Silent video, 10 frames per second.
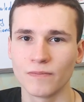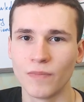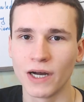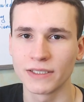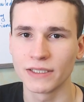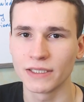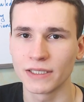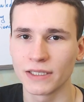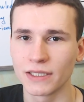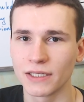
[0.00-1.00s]
But
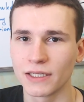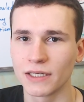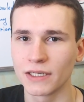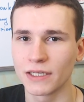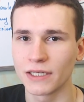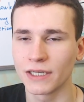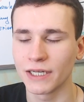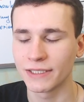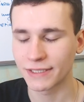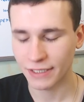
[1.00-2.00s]

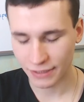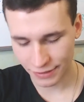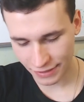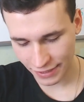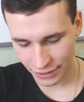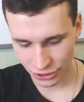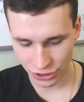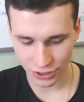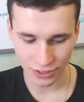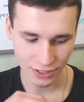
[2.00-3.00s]
it's correlation.